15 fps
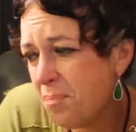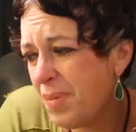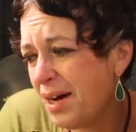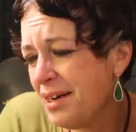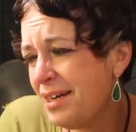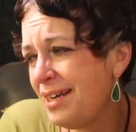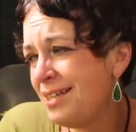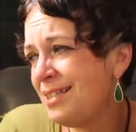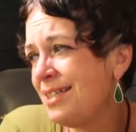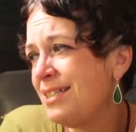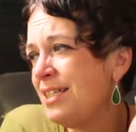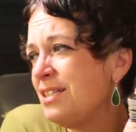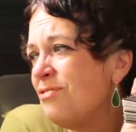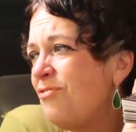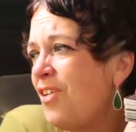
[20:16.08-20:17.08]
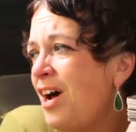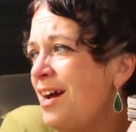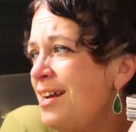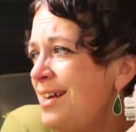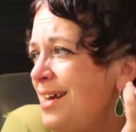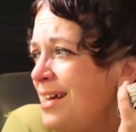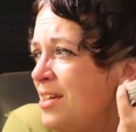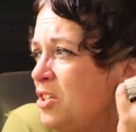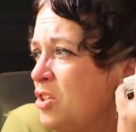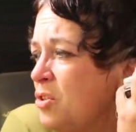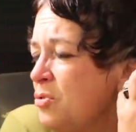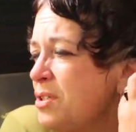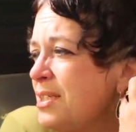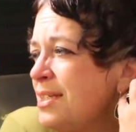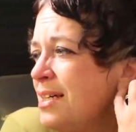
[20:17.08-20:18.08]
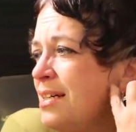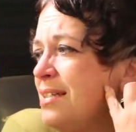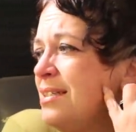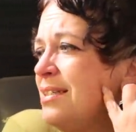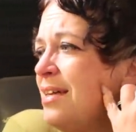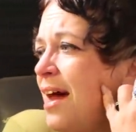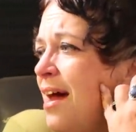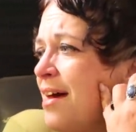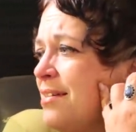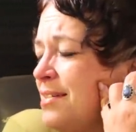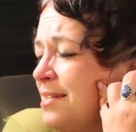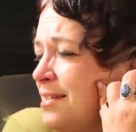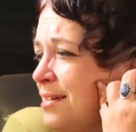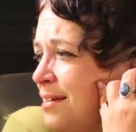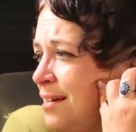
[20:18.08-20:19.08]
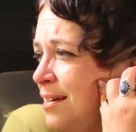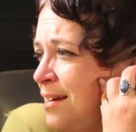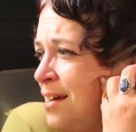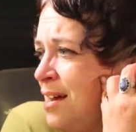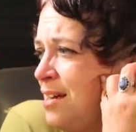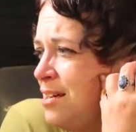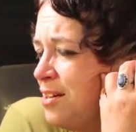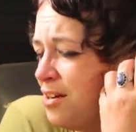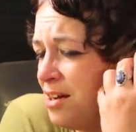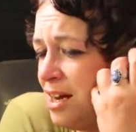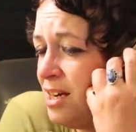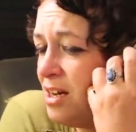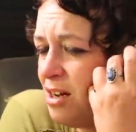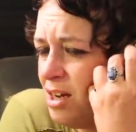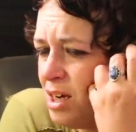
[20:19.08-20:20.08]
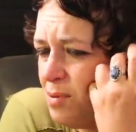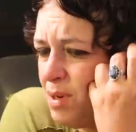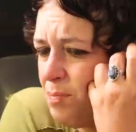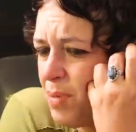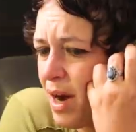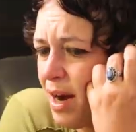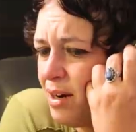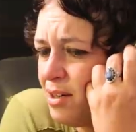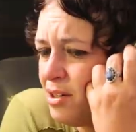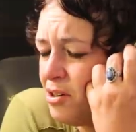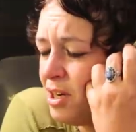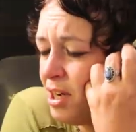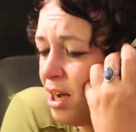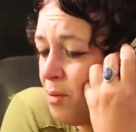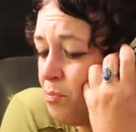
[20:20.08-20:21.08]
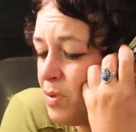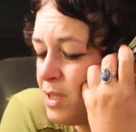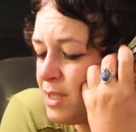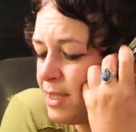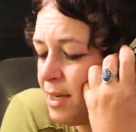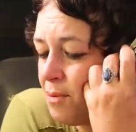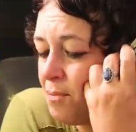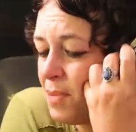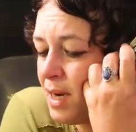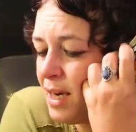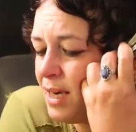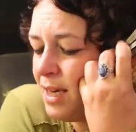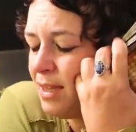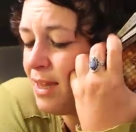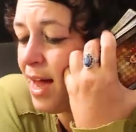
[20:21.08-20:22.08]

abundance this is financial success you're and you're going to be partnering up with somebody